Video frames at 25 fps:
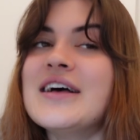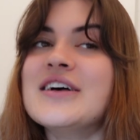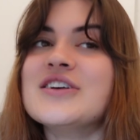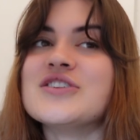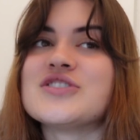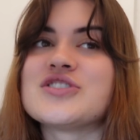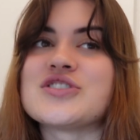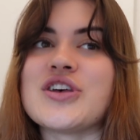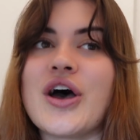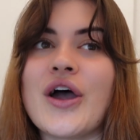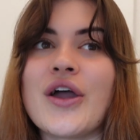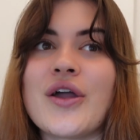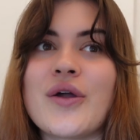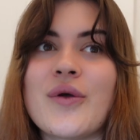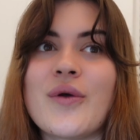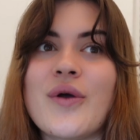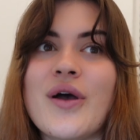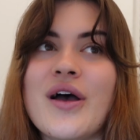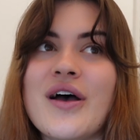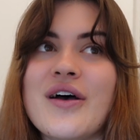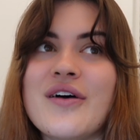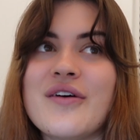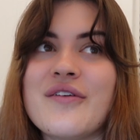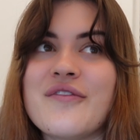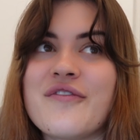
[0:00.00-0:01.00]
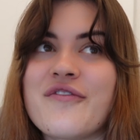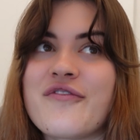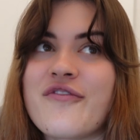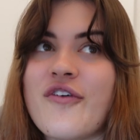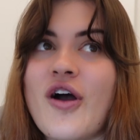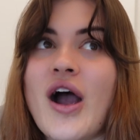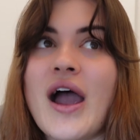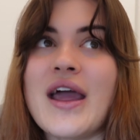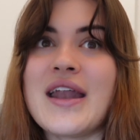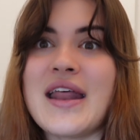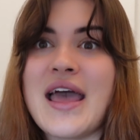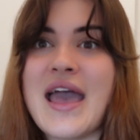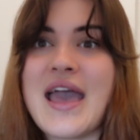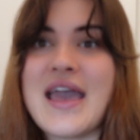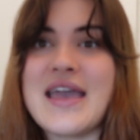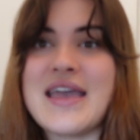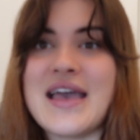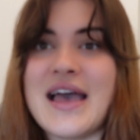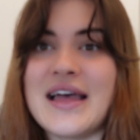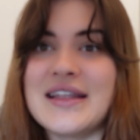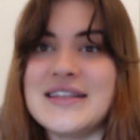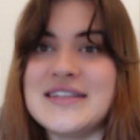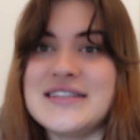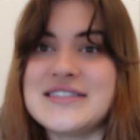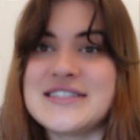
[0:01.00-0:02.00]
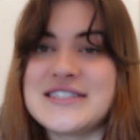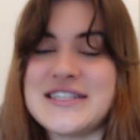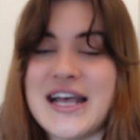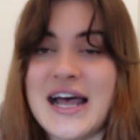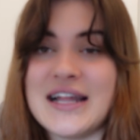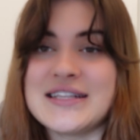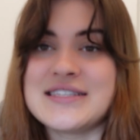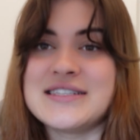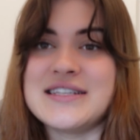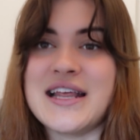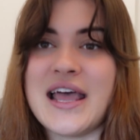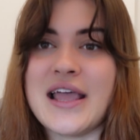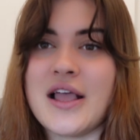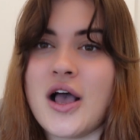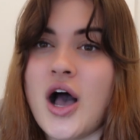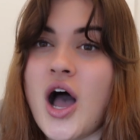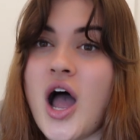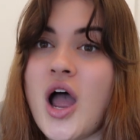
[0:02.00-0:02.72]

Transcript: So Friday and Saturday,